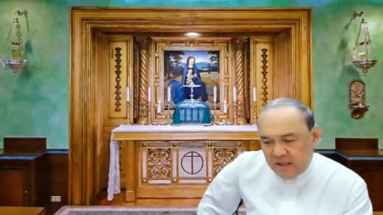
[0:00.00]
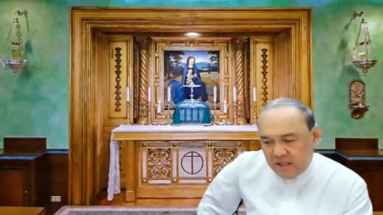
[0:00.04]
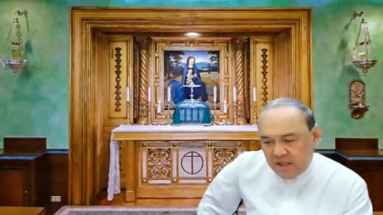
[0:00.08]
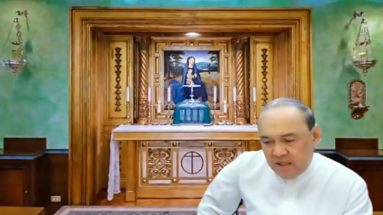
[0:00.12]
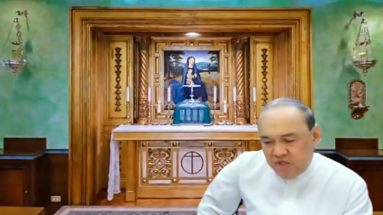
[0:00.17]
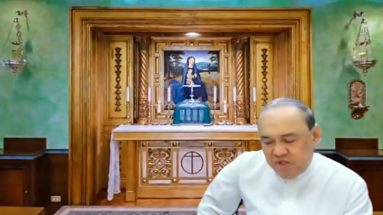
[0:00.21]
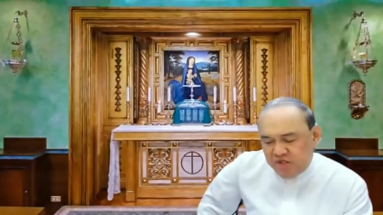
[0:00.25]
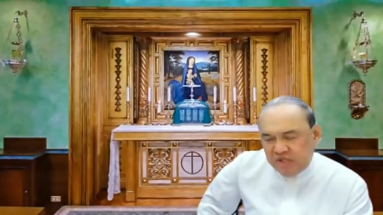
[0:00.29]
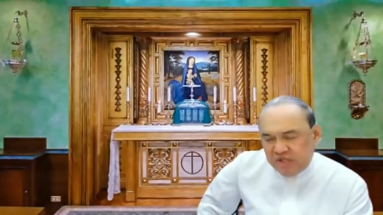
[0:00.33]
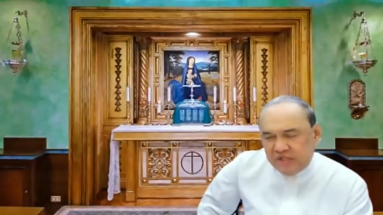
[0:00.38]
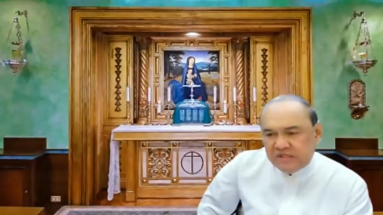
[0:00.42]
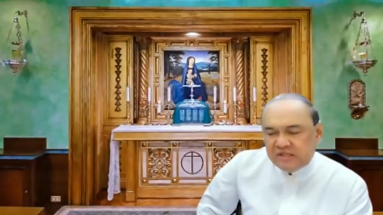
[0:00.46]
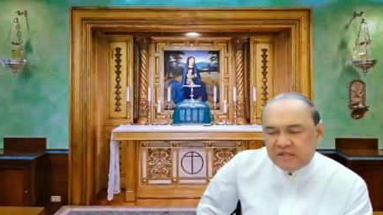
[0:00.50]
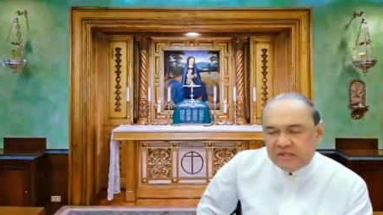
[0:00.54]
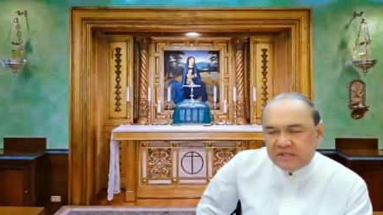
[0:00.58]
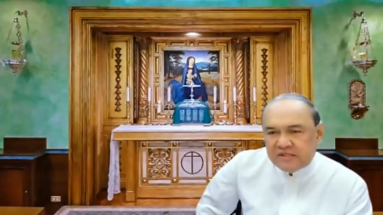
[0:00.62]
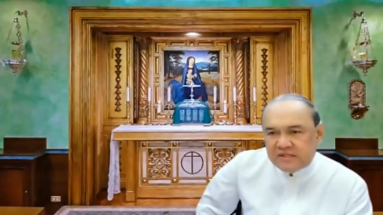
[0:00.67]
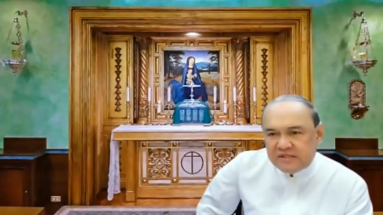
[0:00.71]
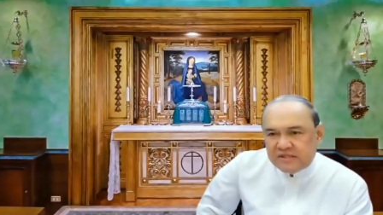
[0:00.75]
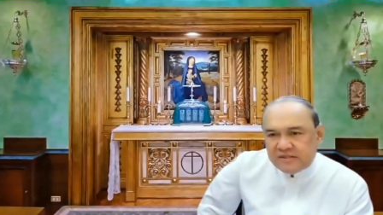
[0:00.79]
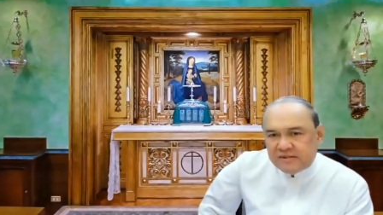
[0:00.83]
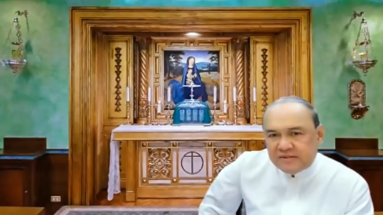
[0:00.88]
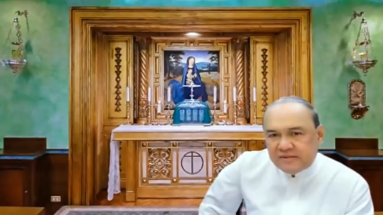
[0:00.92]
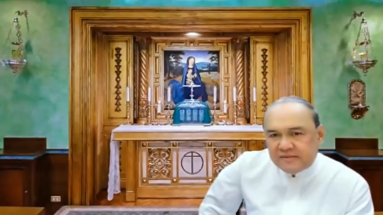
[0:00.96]

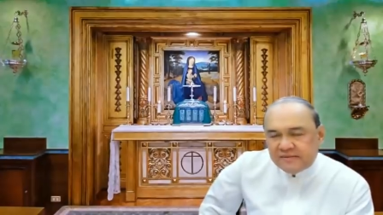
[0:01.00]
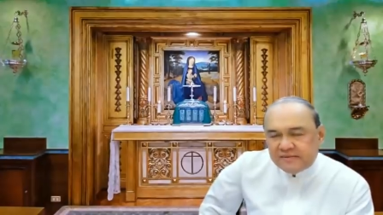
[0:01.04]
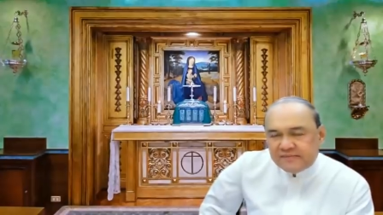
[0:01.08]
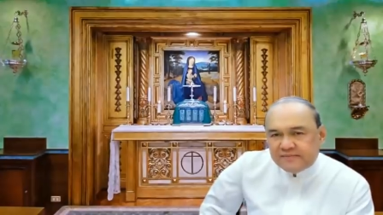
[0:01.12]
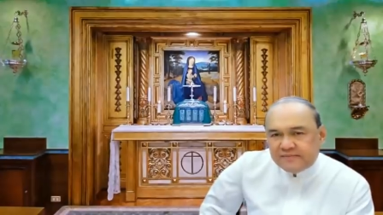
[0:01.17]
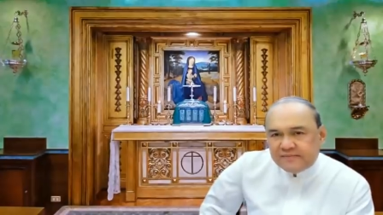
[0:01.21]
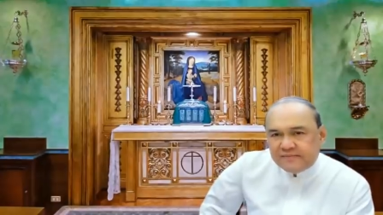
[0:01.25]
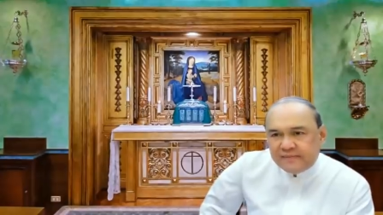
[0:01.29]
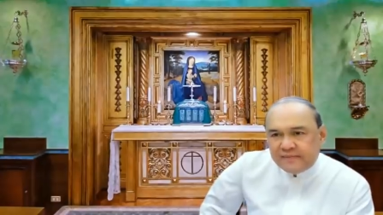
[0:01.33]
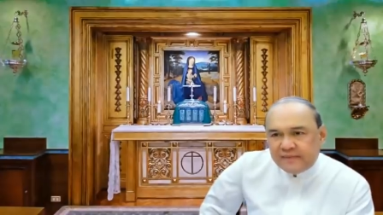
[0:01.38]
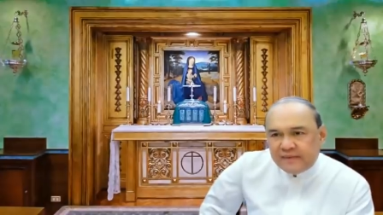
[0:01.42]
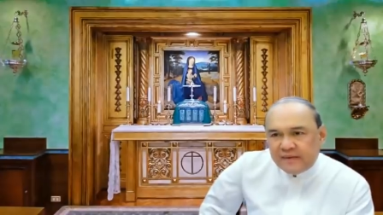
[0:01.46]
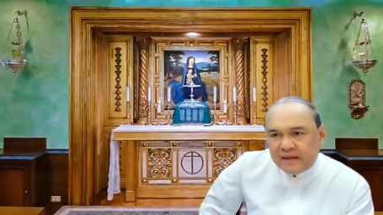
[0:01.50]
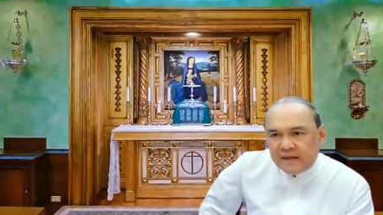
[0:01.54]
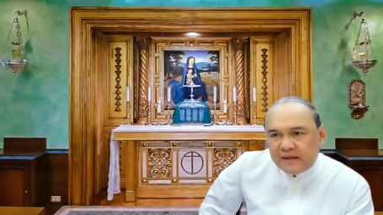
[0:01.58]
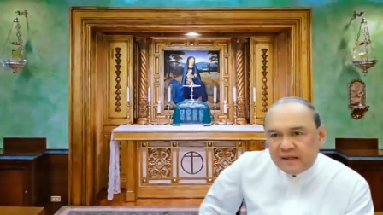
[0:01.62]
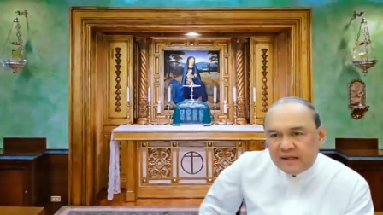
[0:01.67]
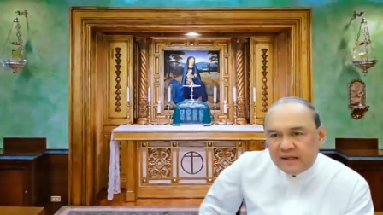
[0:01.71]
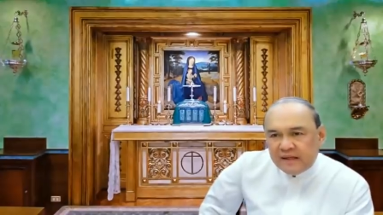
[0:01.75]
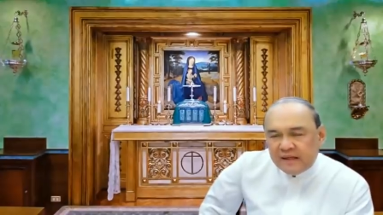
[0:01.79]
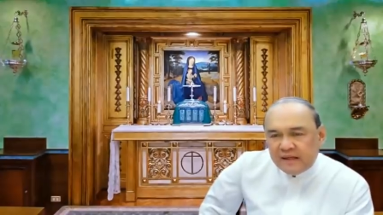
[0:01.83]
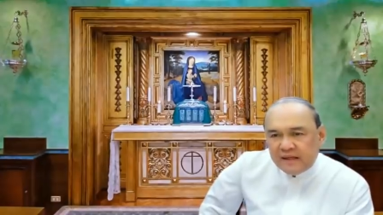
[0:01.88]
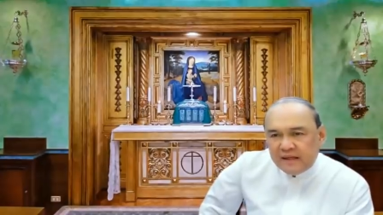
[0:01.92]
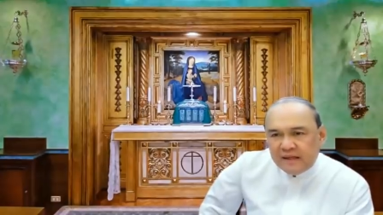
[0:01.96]
Jesus
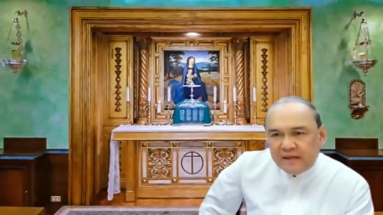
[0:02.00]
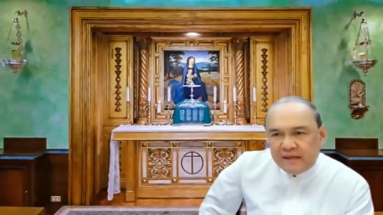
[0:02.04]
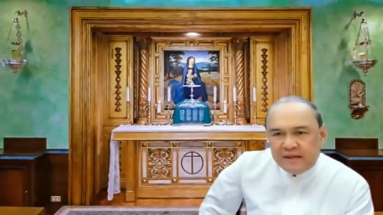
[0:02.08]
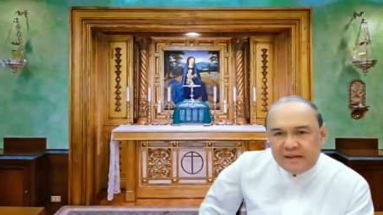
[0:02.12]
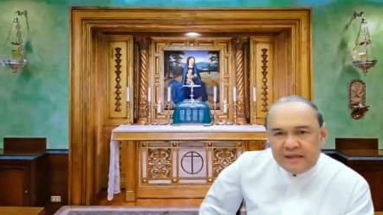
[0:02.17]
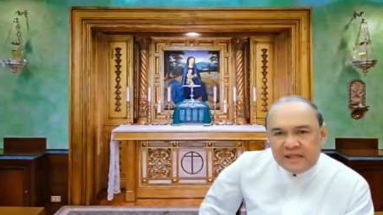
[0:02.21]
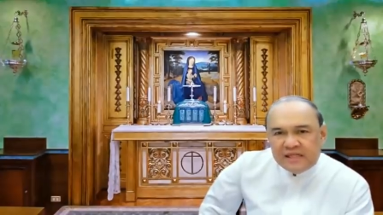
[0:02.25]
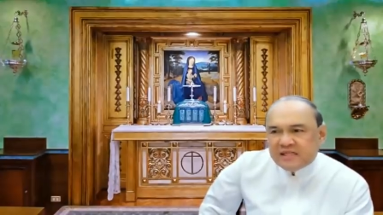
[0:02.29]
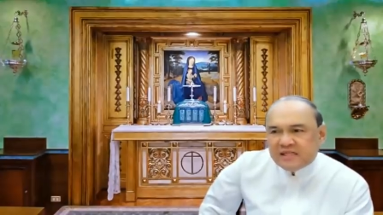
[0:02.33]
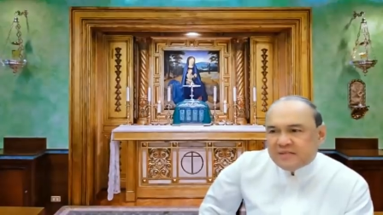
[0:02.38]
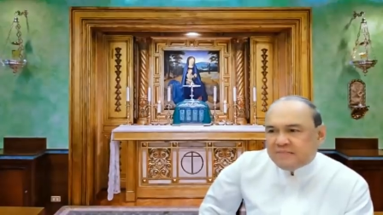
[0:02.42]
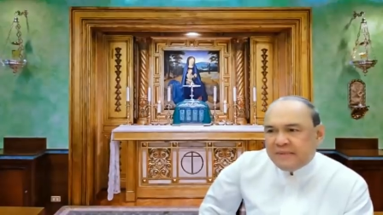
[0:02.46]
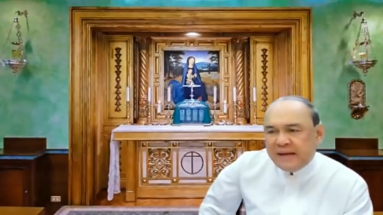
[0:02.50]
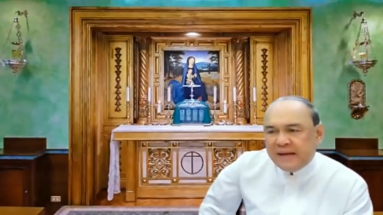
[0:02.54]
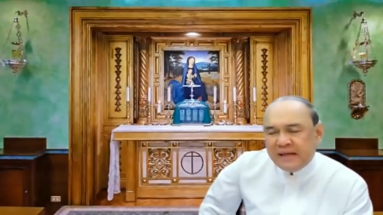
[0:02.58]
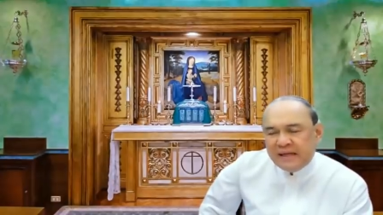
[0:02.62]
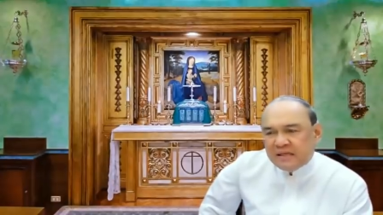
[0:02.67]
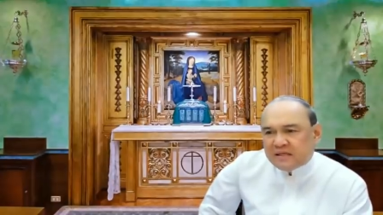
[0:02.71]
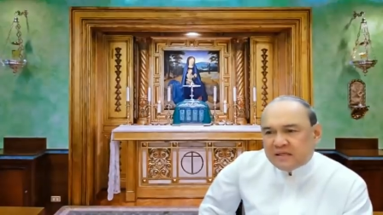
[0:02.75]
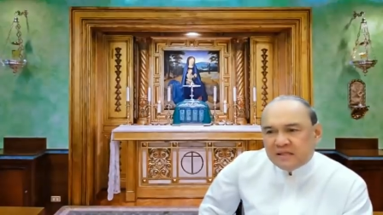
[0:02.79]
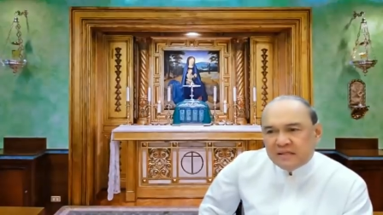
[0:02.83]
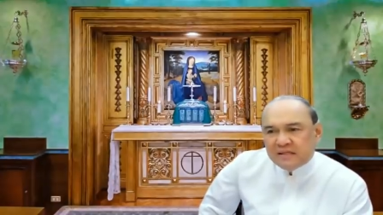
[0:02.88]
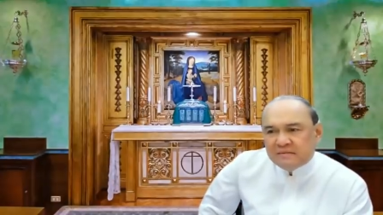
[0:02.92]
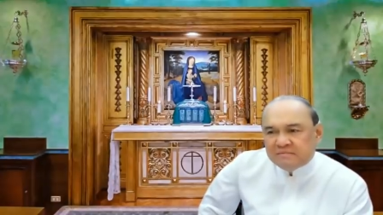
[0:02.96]

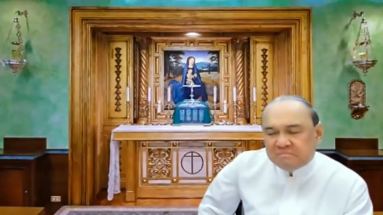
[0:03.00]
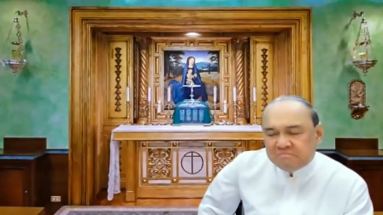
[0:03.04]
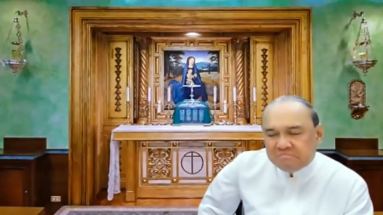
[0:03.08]
spent